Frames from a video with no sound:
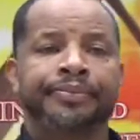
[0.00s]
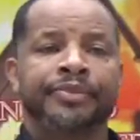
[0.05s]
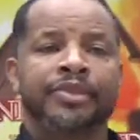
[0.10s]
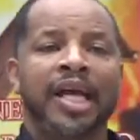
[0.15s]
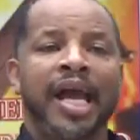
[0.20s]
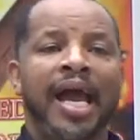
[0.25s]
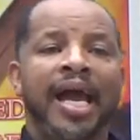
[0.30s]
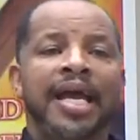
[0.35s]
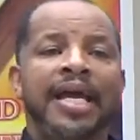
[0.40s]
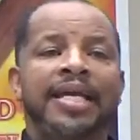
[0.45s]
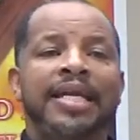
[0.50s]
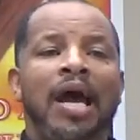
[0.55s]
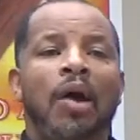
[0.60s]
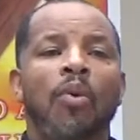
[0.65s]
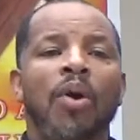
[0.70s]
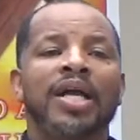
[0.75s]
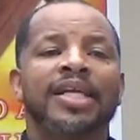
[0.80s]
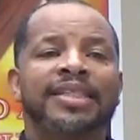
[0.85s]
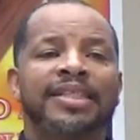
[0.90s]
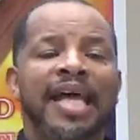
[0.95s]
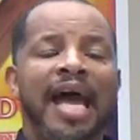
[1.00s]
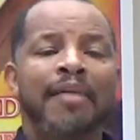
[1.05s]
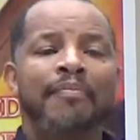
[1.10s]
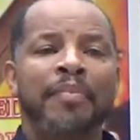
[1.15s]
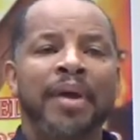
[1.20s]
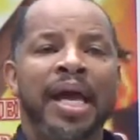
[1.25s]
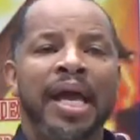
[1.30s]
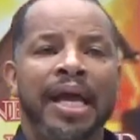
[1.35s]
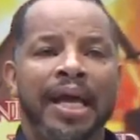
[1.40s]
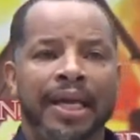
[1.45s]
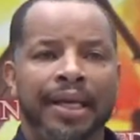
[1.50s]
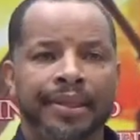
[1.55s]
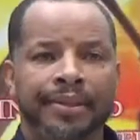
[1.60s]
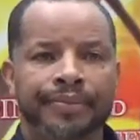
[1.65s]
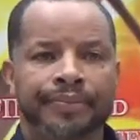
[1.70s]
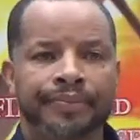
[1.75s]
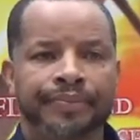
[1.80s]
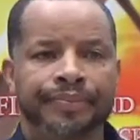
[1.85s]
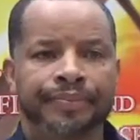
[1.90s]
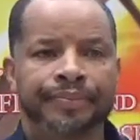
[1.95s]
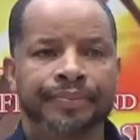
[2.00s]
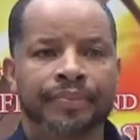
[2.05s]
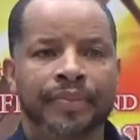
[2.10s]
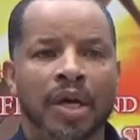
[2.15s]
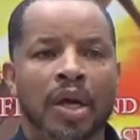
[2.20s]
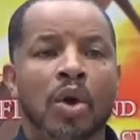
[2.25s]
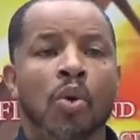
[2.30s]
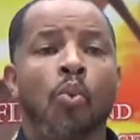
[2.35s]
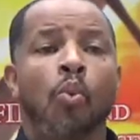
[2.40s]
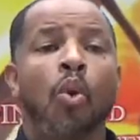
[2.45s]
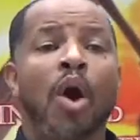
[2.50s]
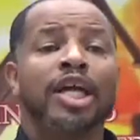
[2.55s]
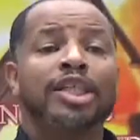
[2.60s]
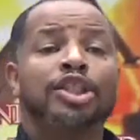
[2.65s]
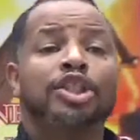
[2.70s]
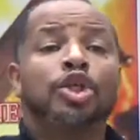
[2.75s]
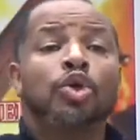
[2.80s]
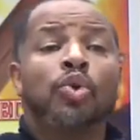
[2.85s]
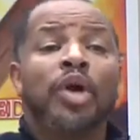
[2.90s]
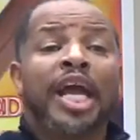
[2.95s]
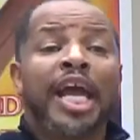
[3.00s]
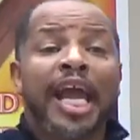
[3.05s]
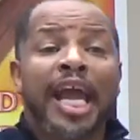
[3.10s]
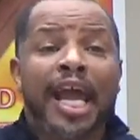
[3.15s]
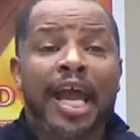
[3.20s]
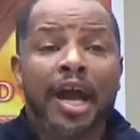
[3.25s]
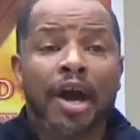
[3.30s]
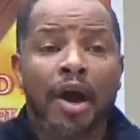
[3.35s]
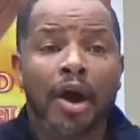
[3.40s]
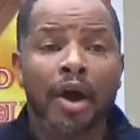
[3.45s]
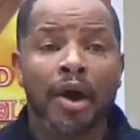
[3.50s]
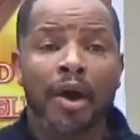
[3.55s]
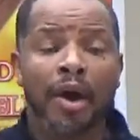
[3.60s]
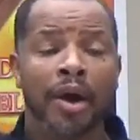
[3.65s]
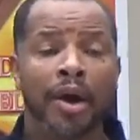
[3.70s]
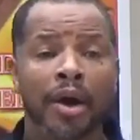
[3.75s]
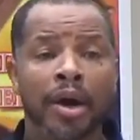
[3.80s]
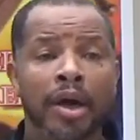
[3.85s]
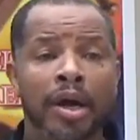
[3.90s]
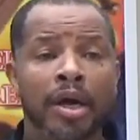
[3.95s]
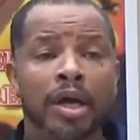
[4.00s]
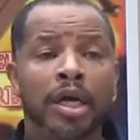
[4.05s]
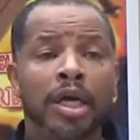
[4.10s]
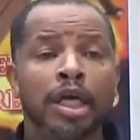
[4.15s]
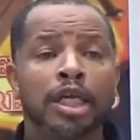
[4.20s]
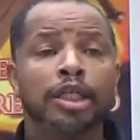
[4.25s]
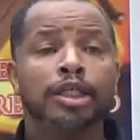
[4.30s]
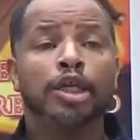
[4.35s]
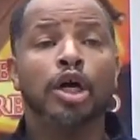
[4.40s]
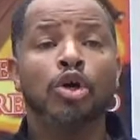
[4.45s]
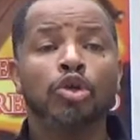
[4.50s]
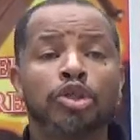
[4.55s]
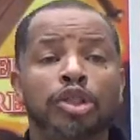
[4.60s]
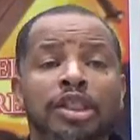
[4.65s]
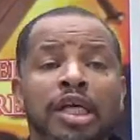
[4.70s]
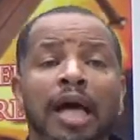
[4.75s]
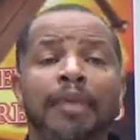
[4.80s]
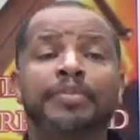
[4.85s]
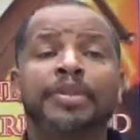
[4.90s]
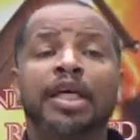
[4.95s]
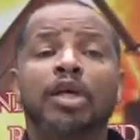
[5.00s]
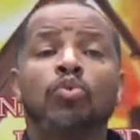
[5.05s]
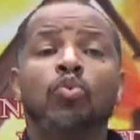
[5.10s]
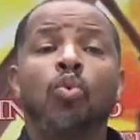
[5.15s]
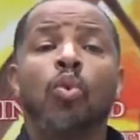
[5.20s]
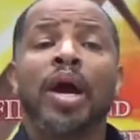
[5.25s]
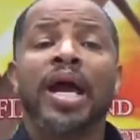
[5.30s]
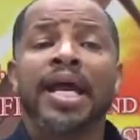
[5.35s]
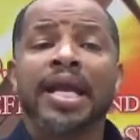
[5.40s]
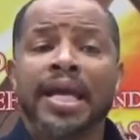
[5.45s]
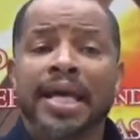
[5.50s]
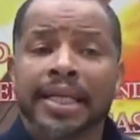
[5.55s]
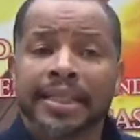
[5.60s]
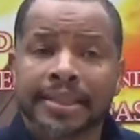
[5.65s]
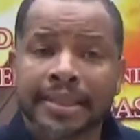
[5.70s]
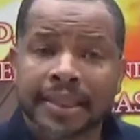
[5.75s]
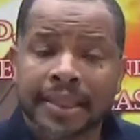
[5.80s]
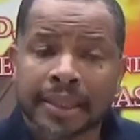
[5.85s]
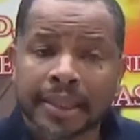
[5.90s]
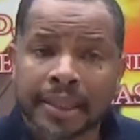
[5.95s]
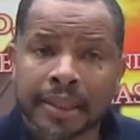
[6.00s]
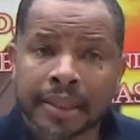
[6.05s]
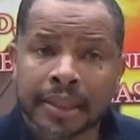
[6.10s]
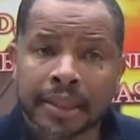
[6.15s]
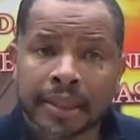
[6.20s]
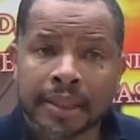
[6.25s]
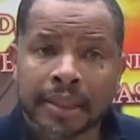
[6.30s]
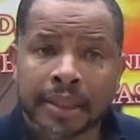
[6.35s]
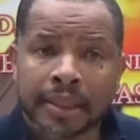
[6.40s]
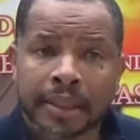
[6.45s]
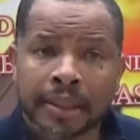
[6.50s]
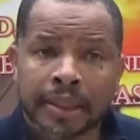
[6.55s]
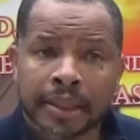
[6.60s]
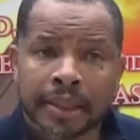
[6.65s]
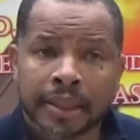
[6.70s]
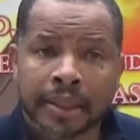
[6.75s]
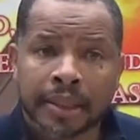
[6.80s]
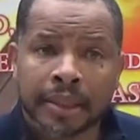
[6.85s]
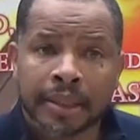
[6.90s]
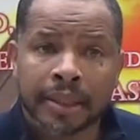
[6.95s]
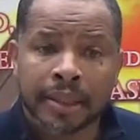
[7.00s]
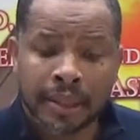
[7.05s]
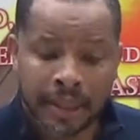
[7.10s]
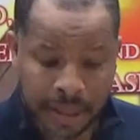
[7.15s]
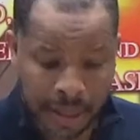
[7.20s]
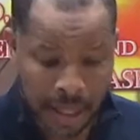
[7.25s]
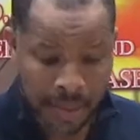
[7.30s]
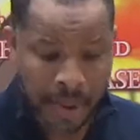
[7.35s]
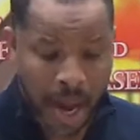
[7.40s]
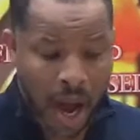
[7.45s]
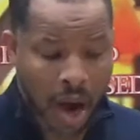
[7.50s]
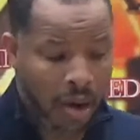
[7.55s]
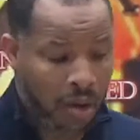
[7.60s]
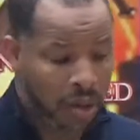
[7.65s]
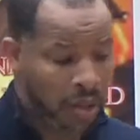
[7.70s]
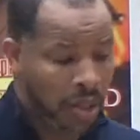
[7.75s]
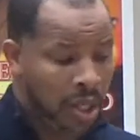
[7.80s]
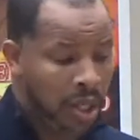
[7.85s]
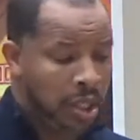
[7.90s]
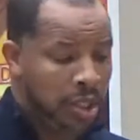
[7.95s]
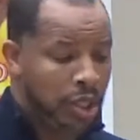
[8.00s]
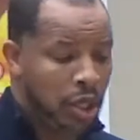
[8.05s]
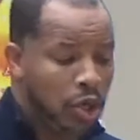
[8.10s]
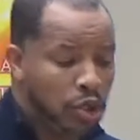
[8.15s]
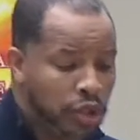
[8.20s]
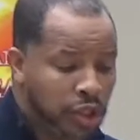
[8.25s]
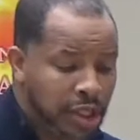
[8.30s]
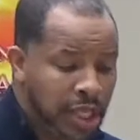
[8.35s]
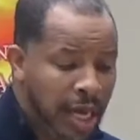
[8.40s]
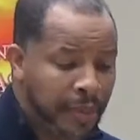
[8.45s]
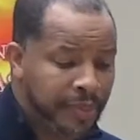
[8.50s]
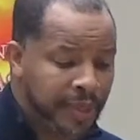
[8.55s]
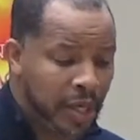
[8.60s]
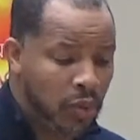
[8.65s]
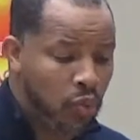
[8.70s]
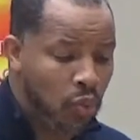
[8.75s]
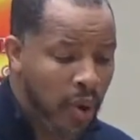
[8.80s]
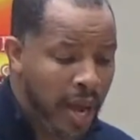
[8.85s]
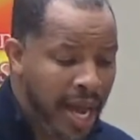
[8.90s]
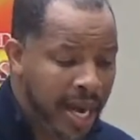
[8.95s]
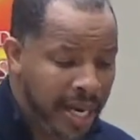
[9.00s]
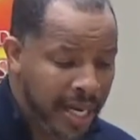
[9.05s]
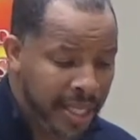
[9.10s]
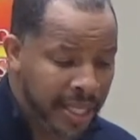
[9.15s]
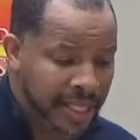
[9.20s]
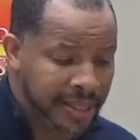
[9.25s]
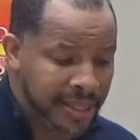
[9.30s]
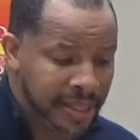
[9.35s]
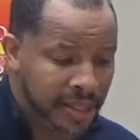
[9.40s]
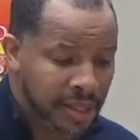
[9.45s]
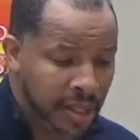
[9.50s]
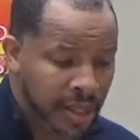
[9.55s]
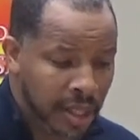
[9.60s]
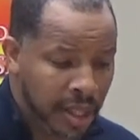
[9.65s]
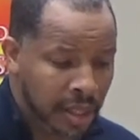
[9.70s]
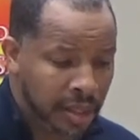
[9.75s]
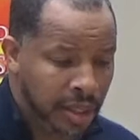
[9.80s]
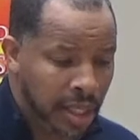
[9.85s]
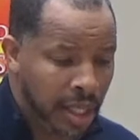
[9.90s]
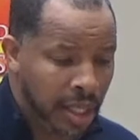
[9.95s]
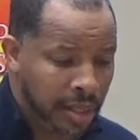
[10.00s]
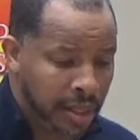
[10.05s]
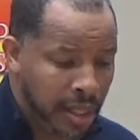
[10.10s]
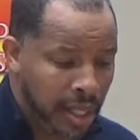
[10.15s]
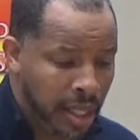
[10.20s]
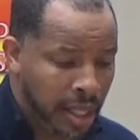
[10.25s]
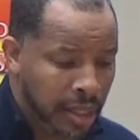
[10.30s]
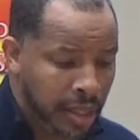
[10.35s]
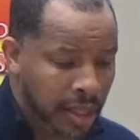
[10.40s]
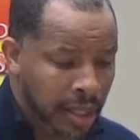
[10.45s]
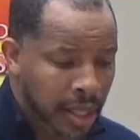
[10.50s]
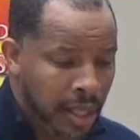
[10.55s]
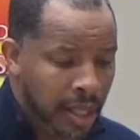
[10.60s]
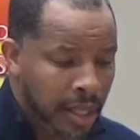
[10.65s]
Okay? Now, what does that mean? What you hear, do something with it. Come on. Do something with it. Listen to the, the, the,